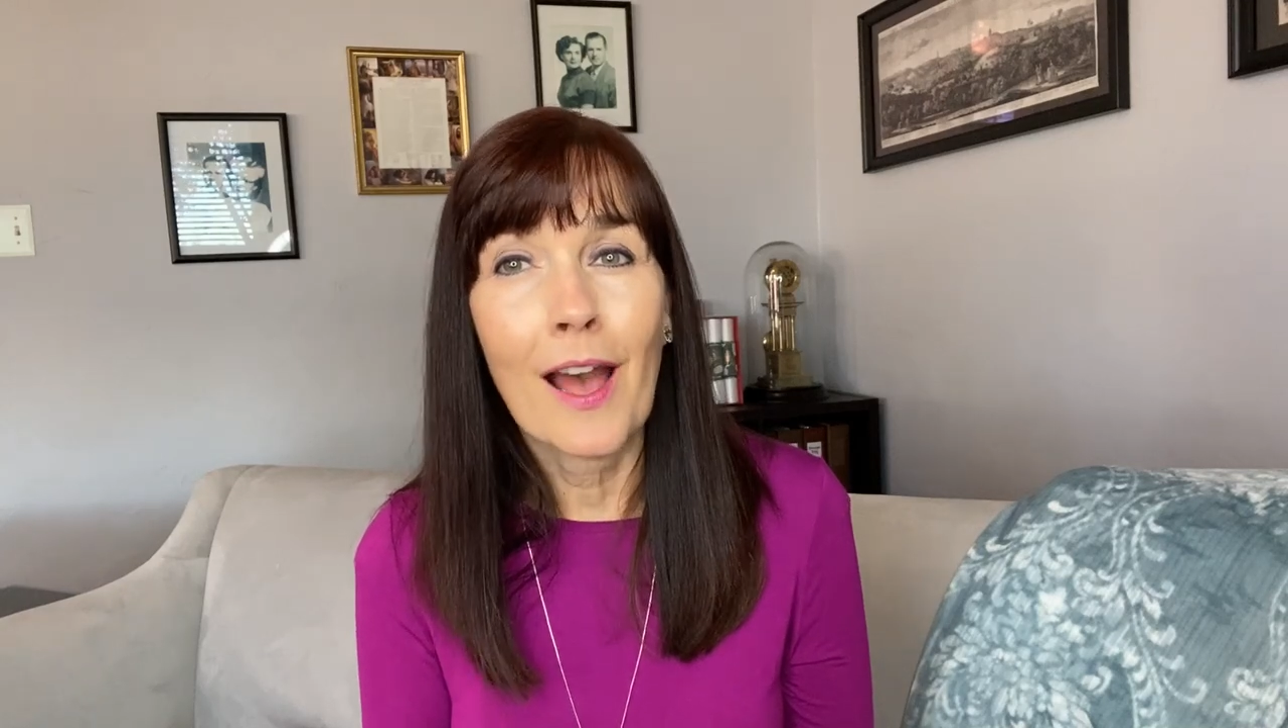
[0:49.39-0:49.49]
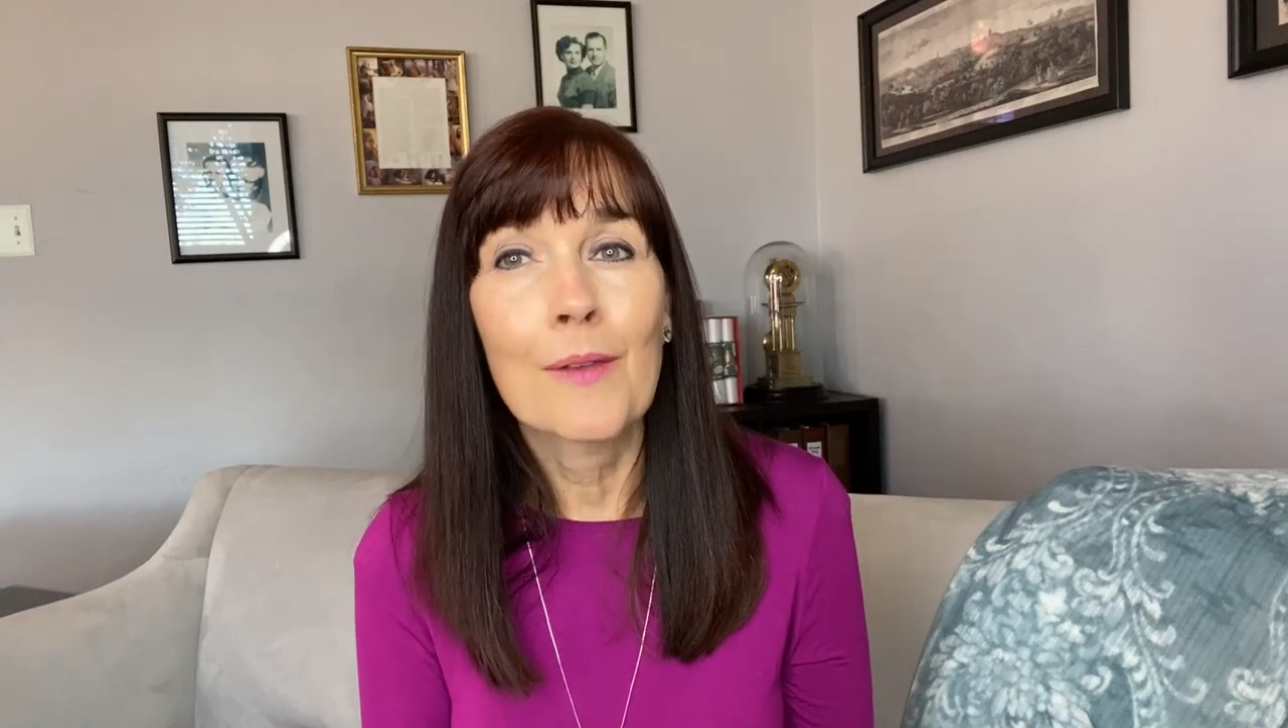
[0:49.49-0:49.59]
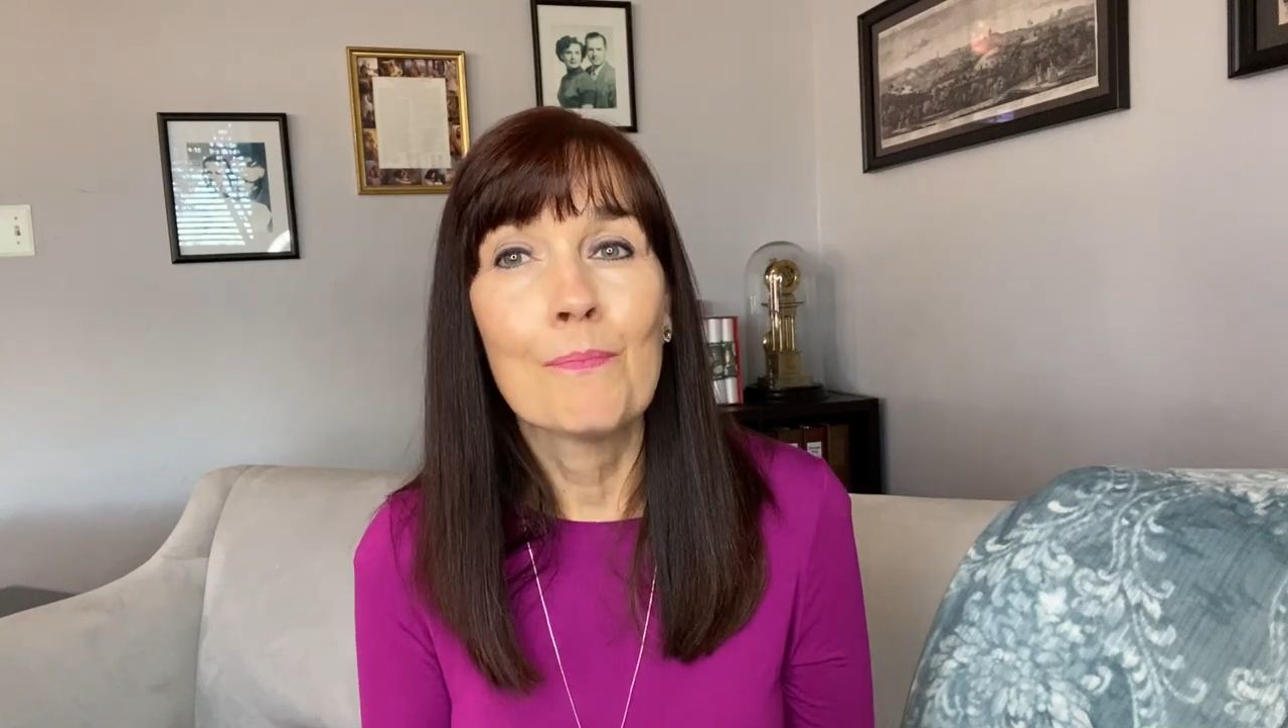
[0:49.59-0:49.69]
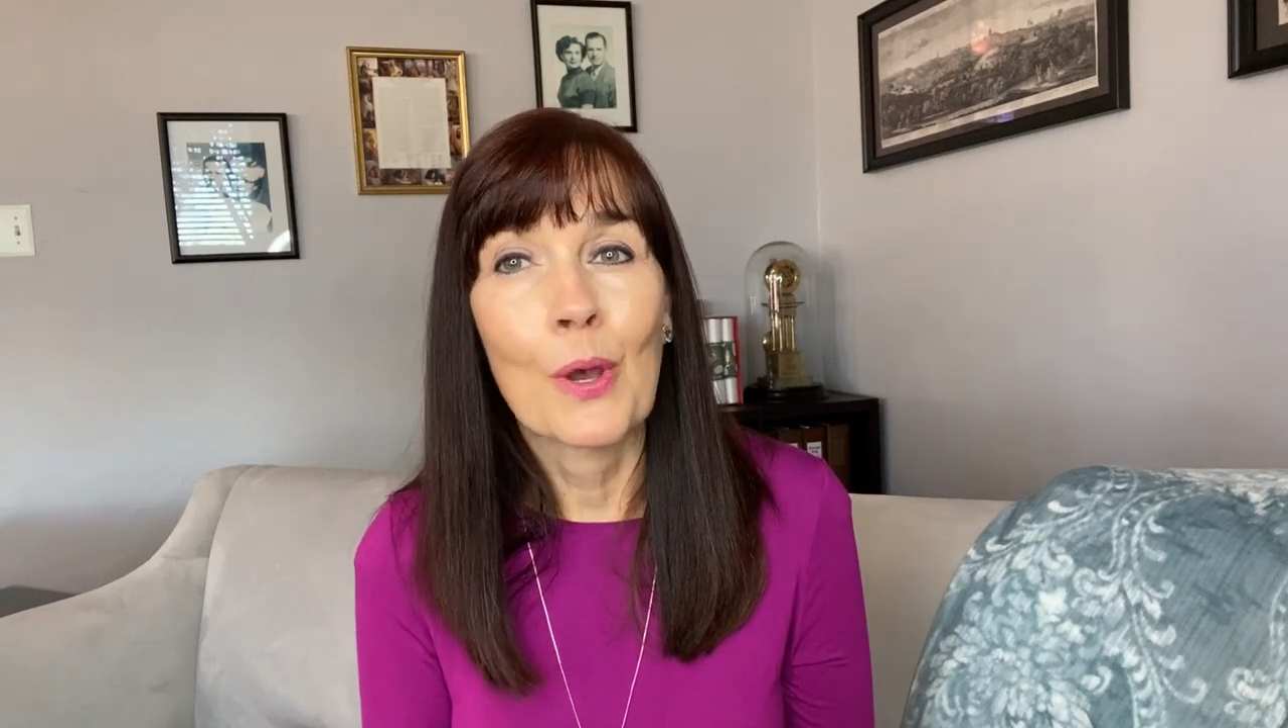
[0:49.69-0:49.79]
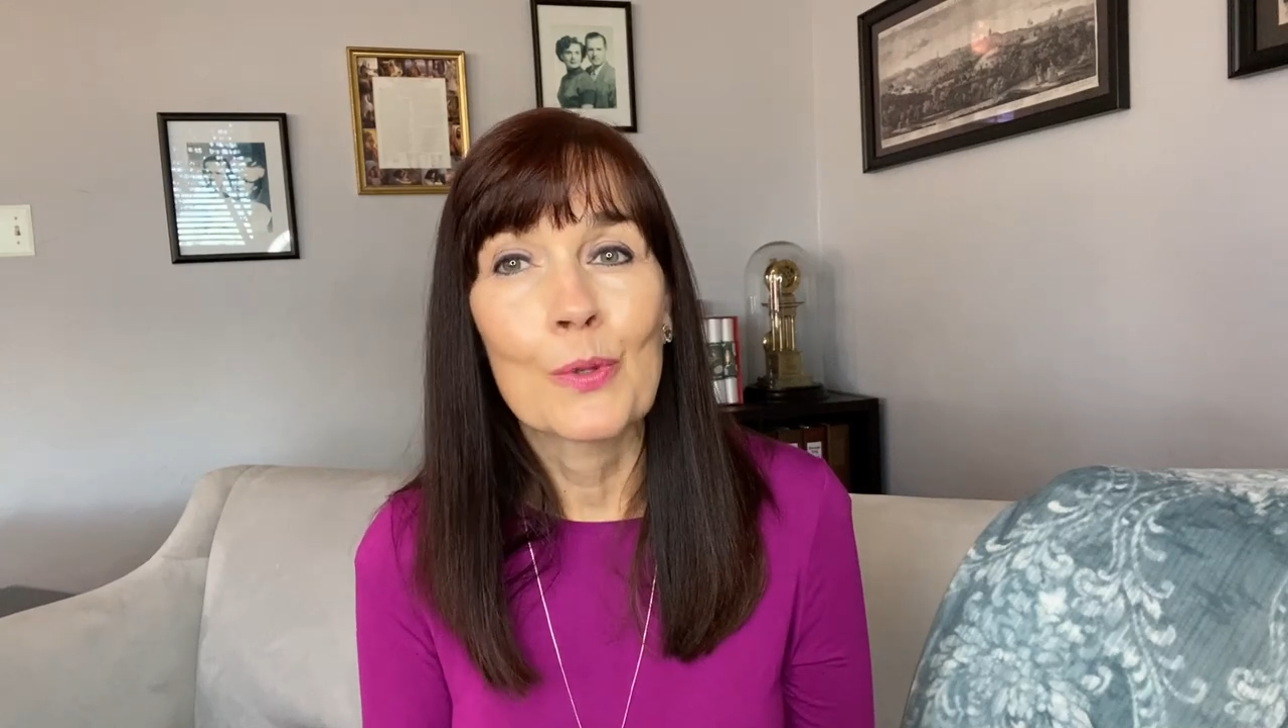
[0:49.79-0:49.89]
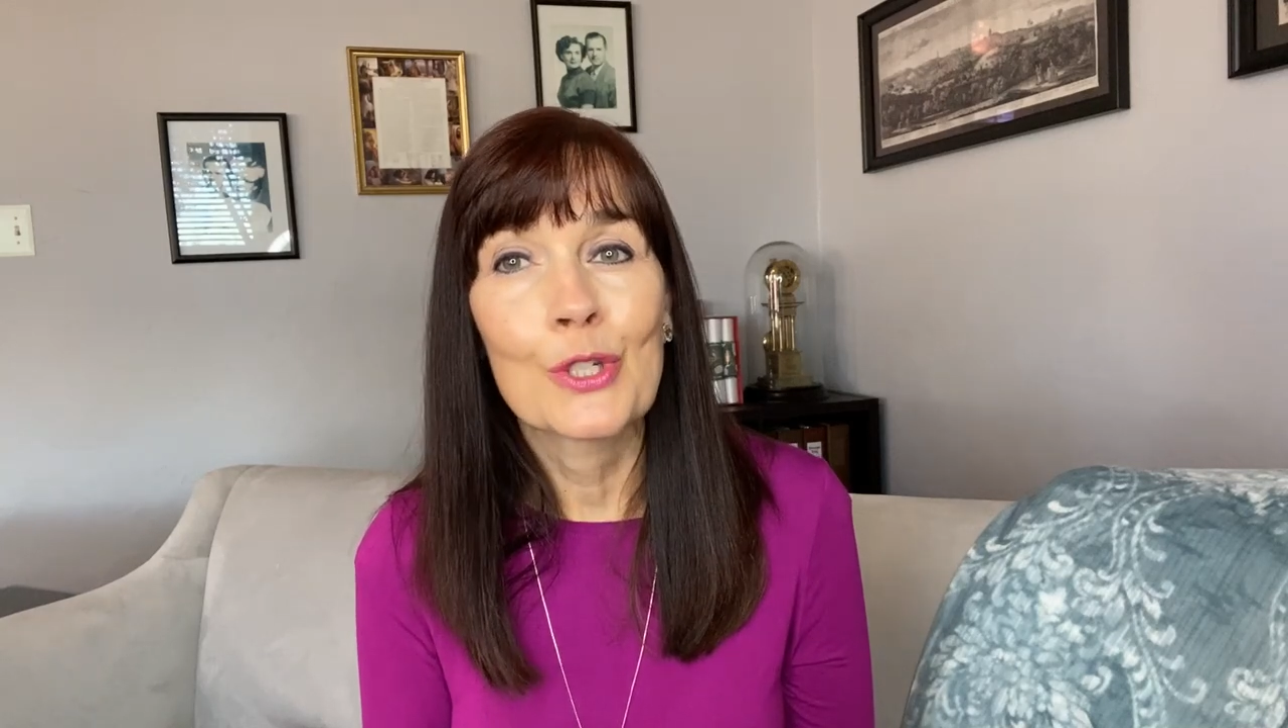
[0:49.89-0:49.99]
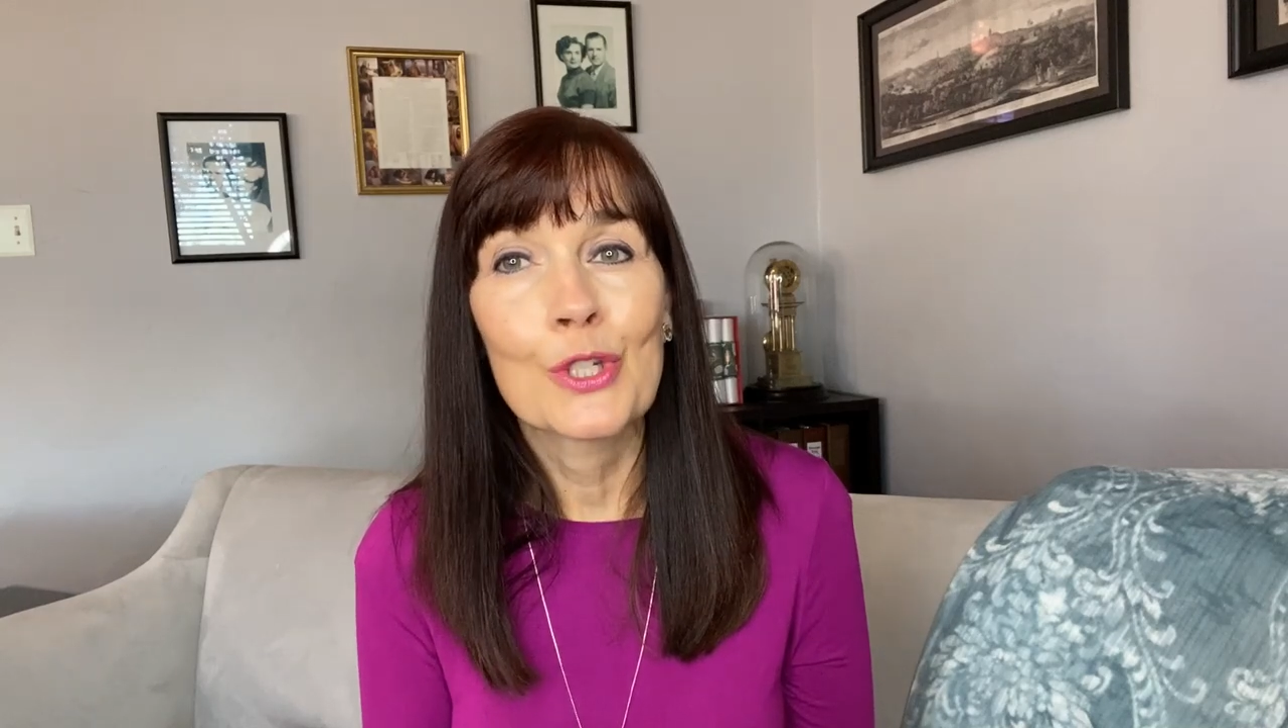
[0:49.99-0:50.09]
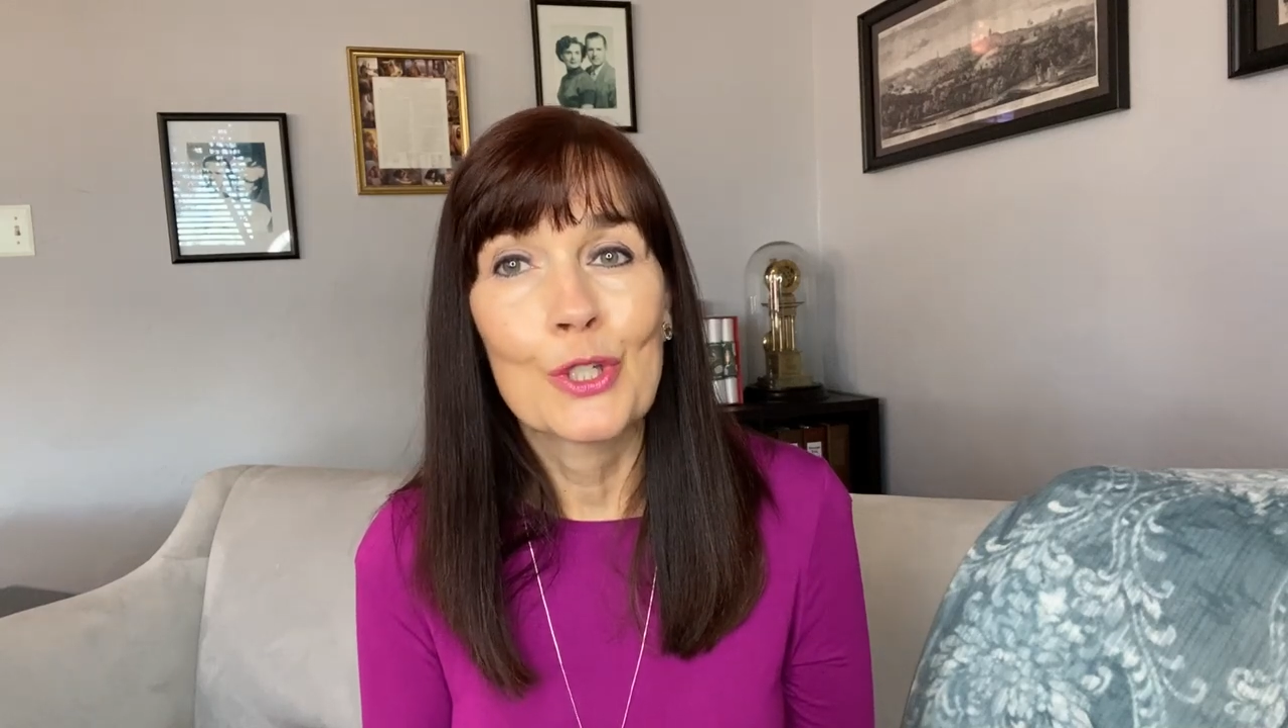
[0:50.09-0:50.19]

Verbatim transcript: on most